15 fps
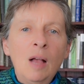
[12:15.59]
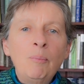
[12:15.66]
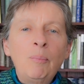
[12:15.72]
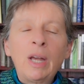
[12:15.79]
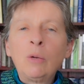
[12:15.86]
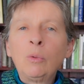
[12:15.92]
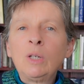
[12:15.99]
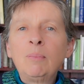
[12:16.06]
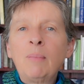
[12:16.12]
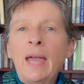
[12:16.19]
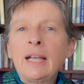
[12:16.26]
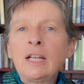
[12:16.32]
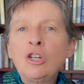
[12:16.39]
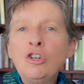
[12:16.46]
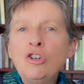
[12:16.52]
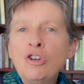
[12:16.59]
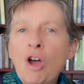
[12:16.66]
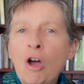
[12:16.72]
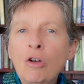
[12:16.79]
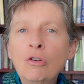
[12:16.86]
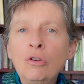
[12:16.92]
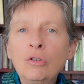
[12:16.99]
but it would make
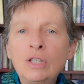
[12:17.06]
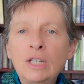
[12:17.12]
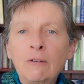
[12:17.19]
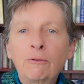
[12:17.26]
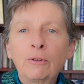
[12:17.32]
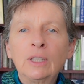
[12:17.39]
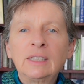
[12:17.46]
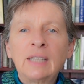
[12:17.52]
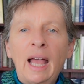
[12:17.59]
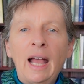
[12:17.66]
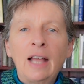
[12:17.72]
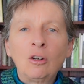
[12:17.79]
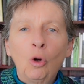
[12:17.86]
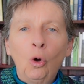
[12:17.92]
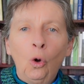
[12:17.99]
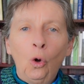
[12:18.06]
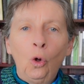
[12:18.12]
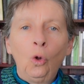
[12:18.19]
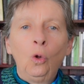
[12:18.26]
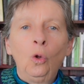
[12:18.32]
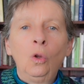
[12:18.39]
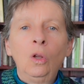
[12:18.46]
no difference at
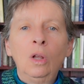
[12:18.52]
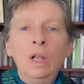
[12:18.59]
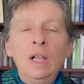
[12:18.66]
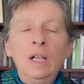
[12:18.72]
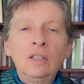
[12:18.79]
all